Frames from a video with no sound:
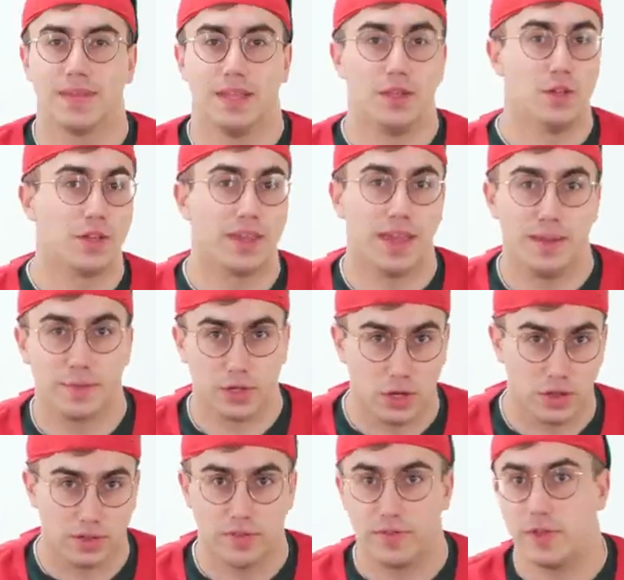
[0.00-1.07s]
In the UK,
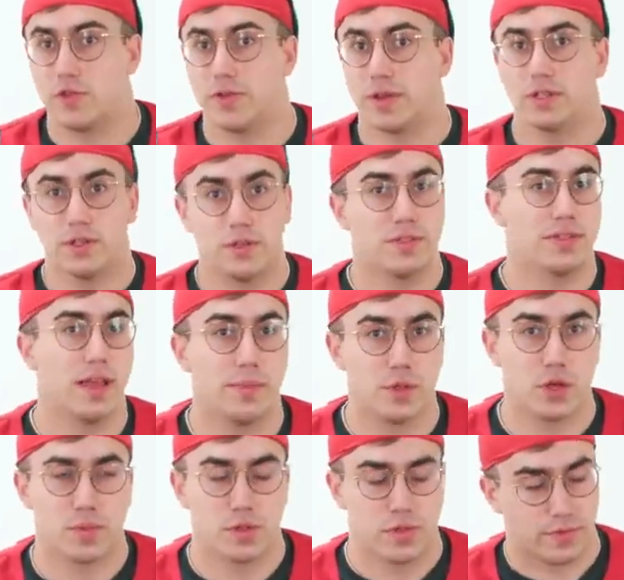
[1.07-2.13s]
McDonald's is featuring 2
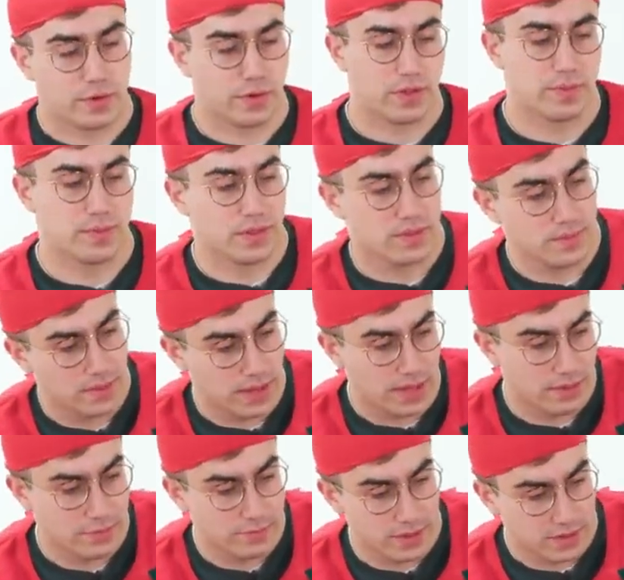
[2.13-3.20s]
sandwich options for Christmas,
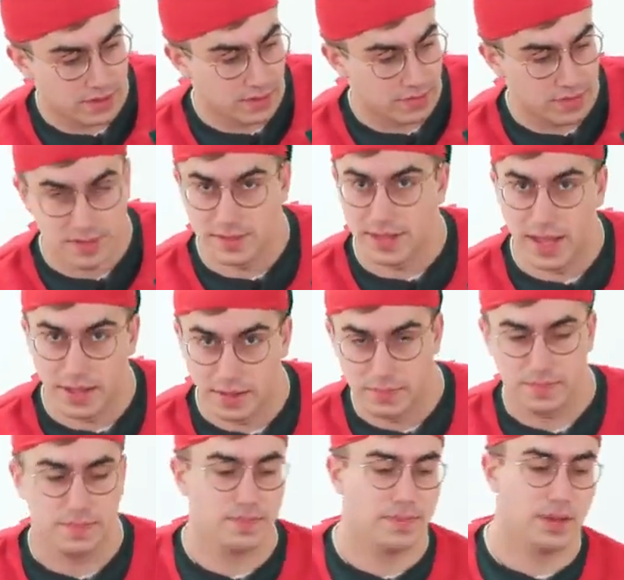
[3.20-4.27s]
a festive stack
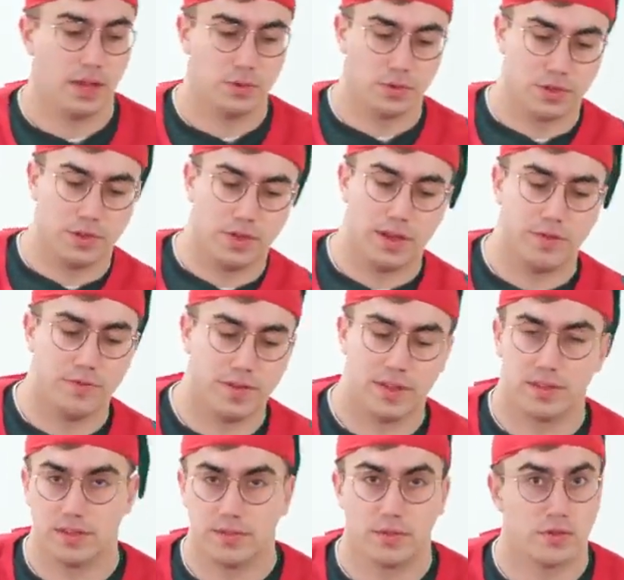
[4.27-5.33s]
and also a
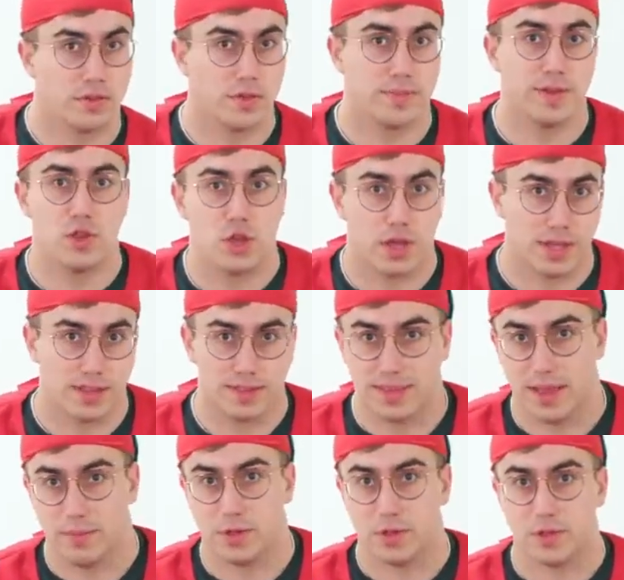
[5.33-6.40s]
festive crispy chicken
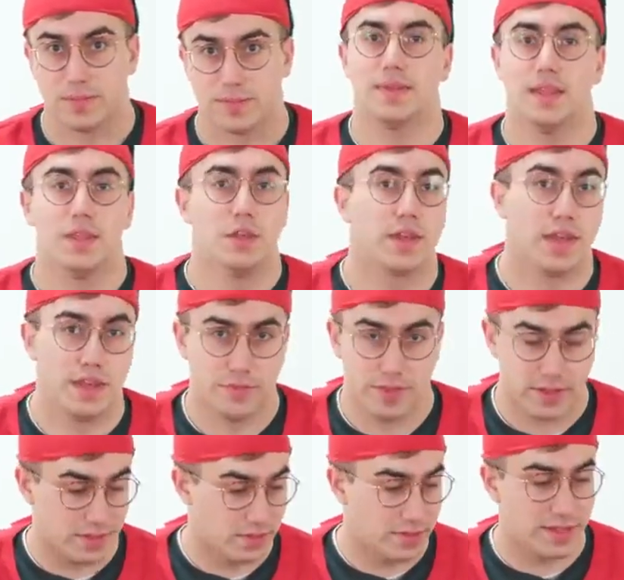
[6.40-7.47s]
sandwich. In the UK, the
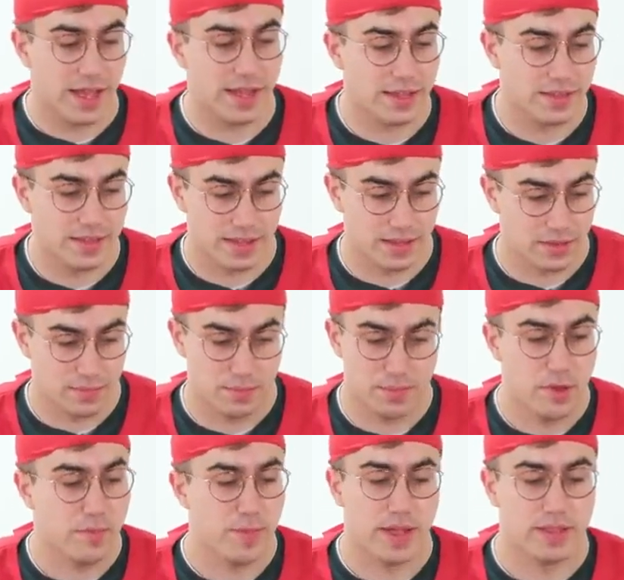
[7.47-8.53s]
festive stack contains some
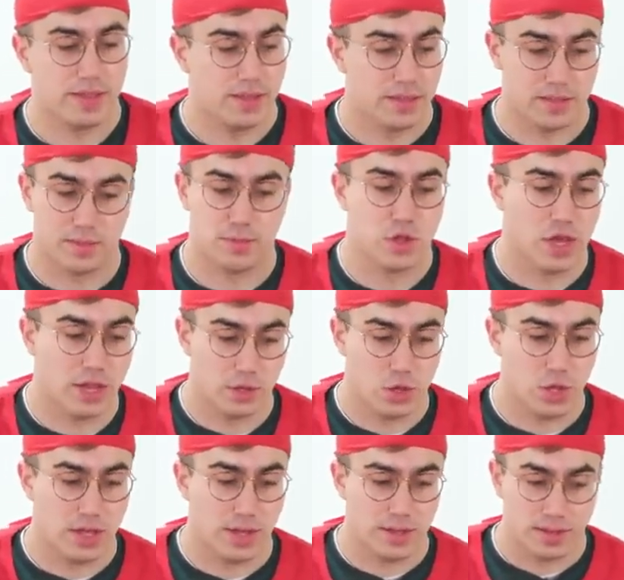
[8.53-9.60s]
beef patties, some cheddar
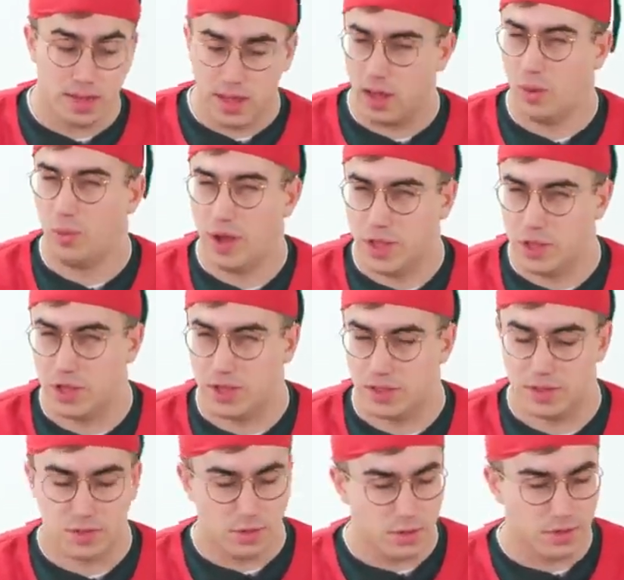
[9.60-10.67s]
cheese, a white
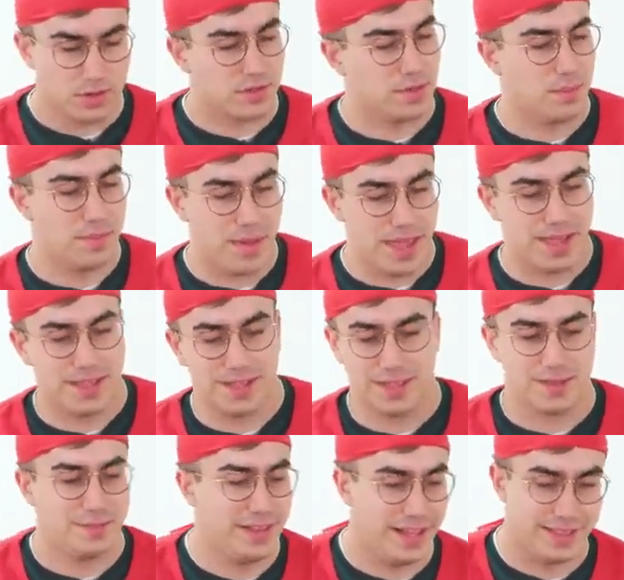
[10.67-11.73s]
cheese sauce, some bacon,
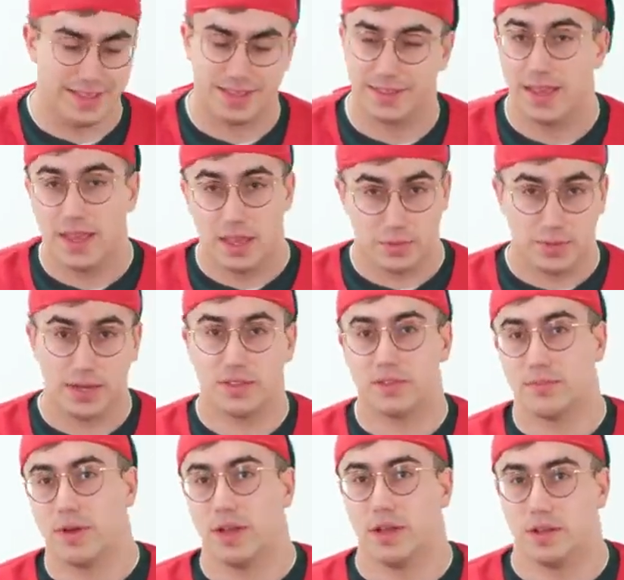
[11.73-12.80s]
some lettuce, as well as
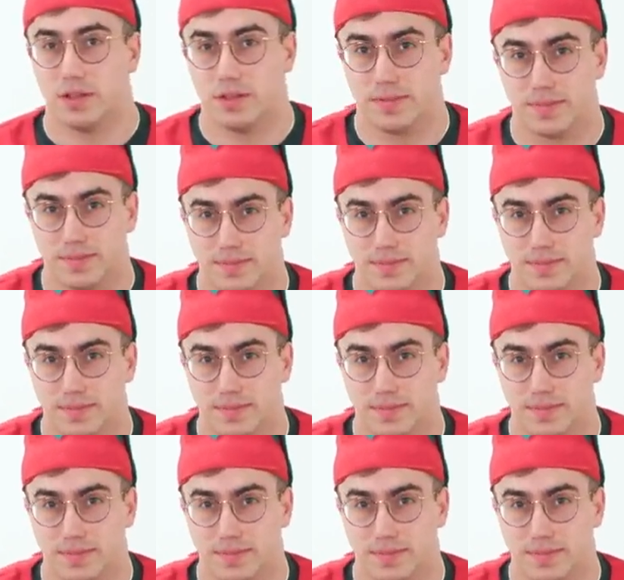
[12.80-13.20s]
some red onions.